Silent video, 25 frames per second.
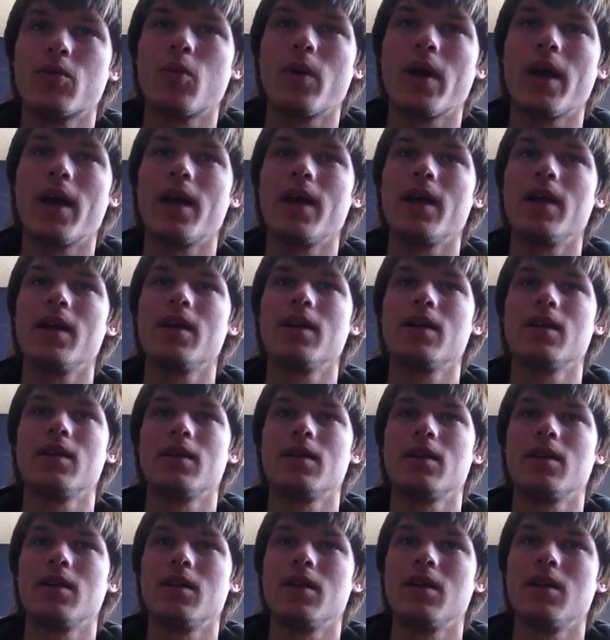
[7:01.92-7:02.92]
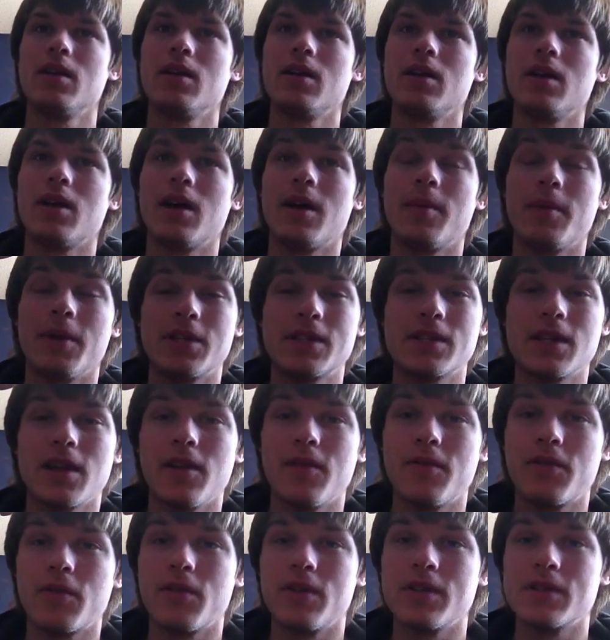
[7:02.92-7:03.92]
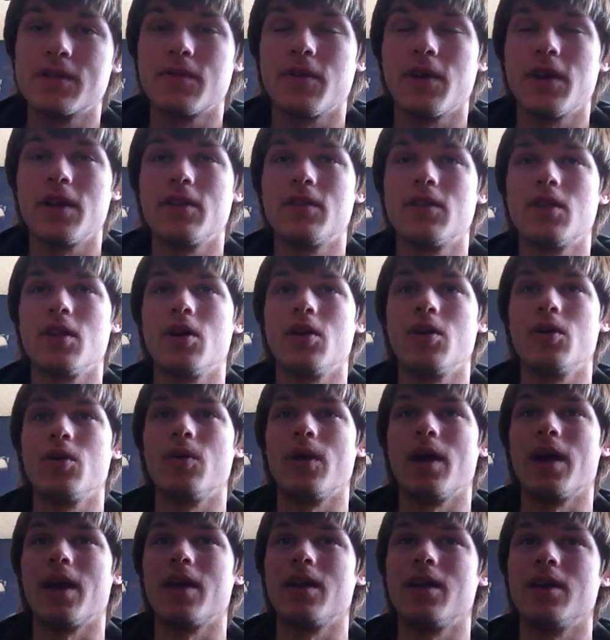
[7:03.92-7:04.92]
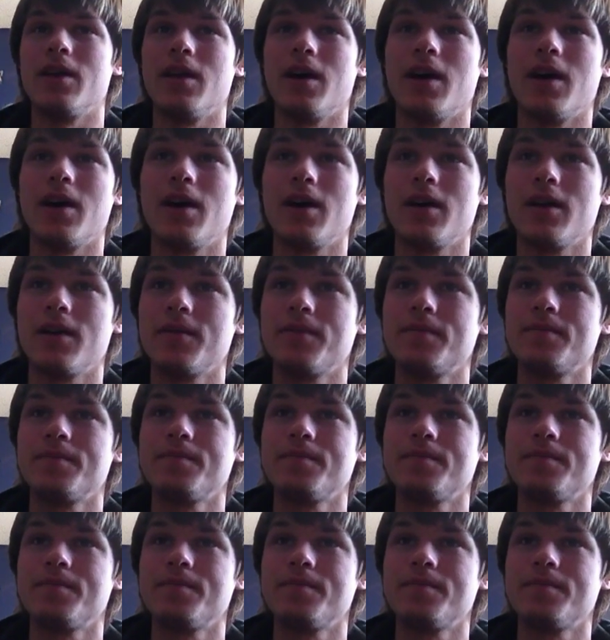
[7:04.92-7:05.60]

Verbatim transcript: way. I'm excited for this fight, though, and uh,